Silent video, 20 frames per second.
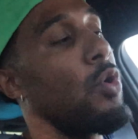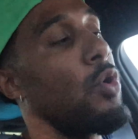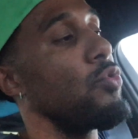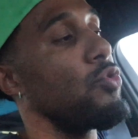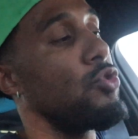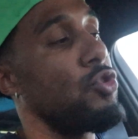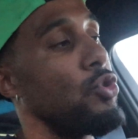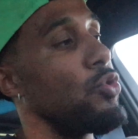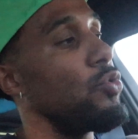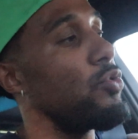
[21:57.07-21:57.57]

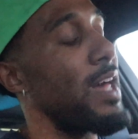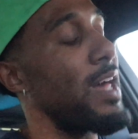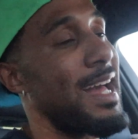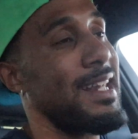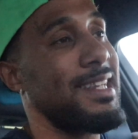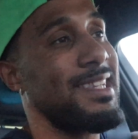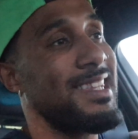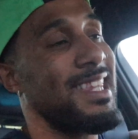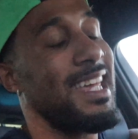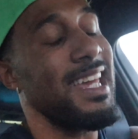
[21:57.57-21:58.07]
do
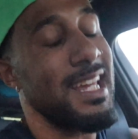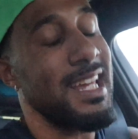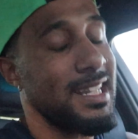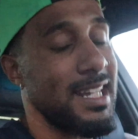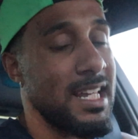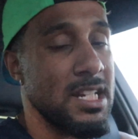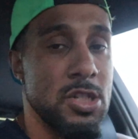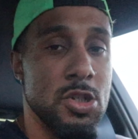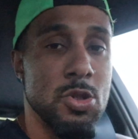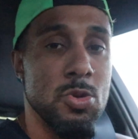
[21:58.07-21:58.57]
that thing
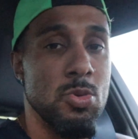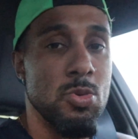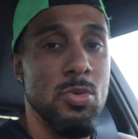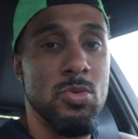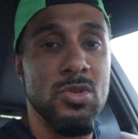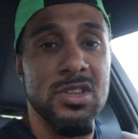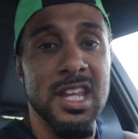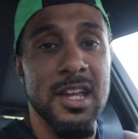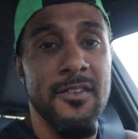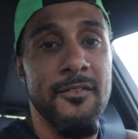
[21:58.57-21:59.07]
that you
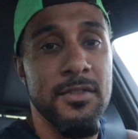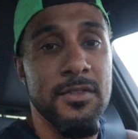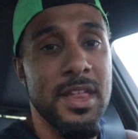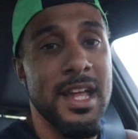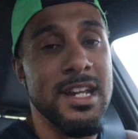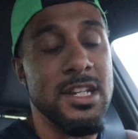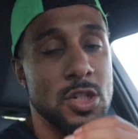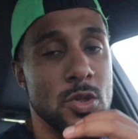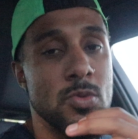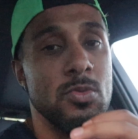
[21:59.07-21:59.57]

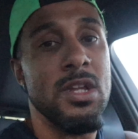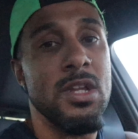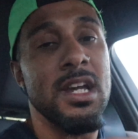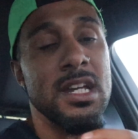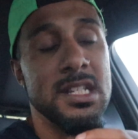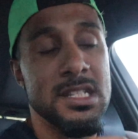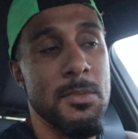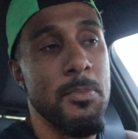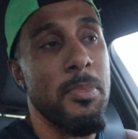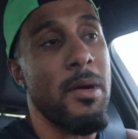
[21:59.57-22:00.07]
think
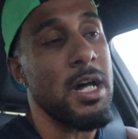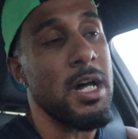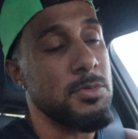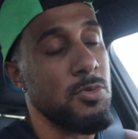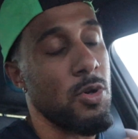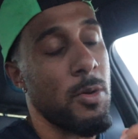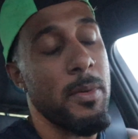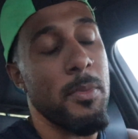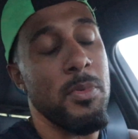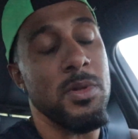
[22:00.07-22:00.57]
is
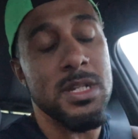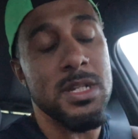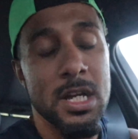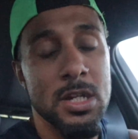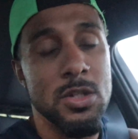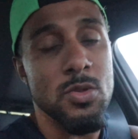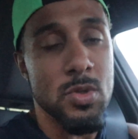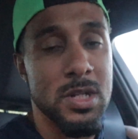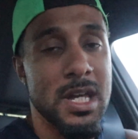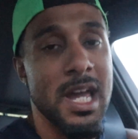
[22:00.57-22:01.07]
impossible or people tell
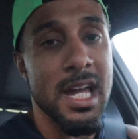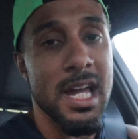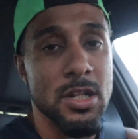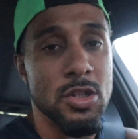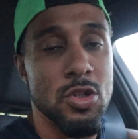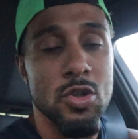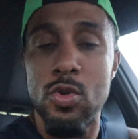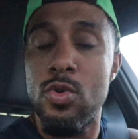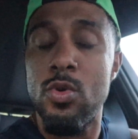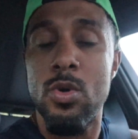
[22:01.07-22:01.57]
you
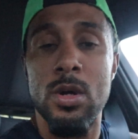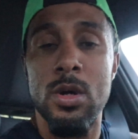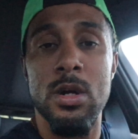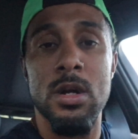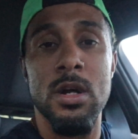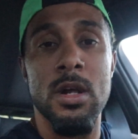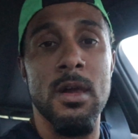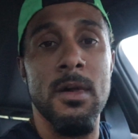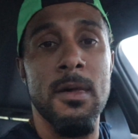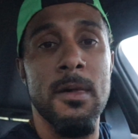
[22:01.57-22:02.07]
can't do.
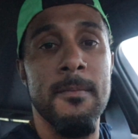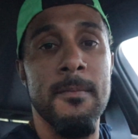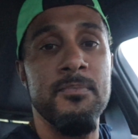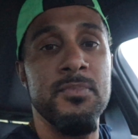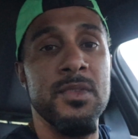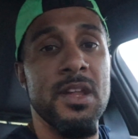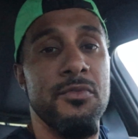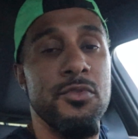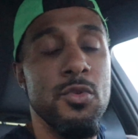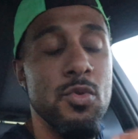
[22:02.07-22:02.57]

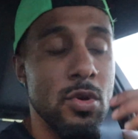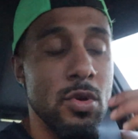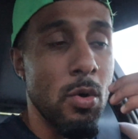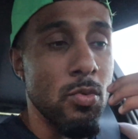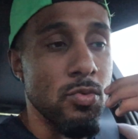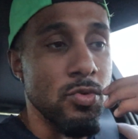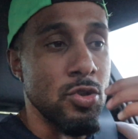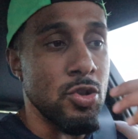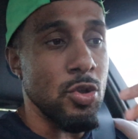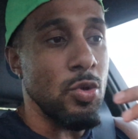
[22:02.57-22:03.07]
If you
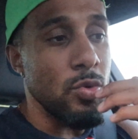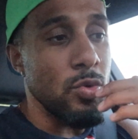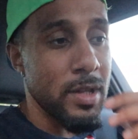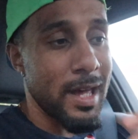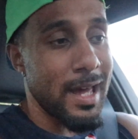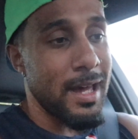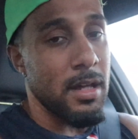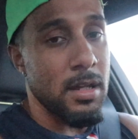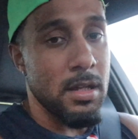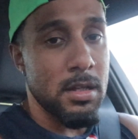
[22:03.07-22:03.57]
don't do
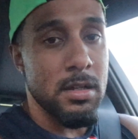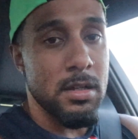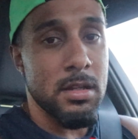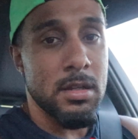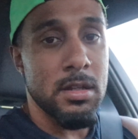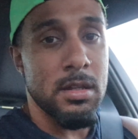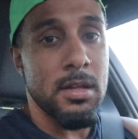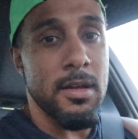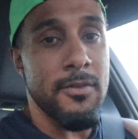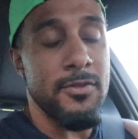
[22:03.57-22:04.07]
that,
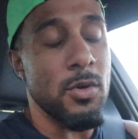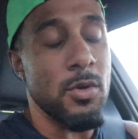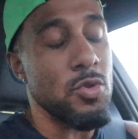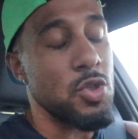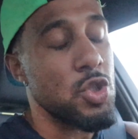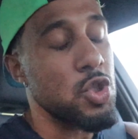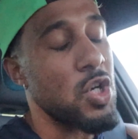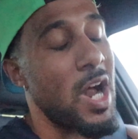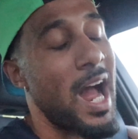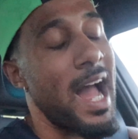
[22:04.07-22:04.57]
if you don't
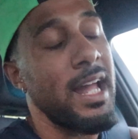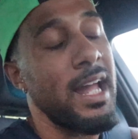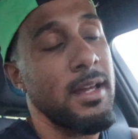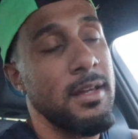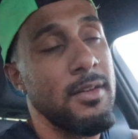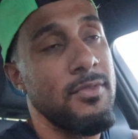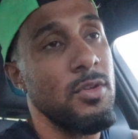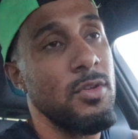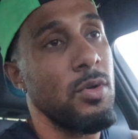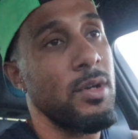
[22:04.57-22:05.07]
try it,
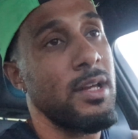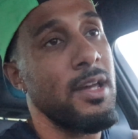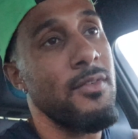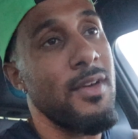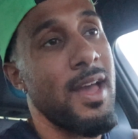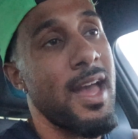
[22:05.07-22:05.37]
if you don't give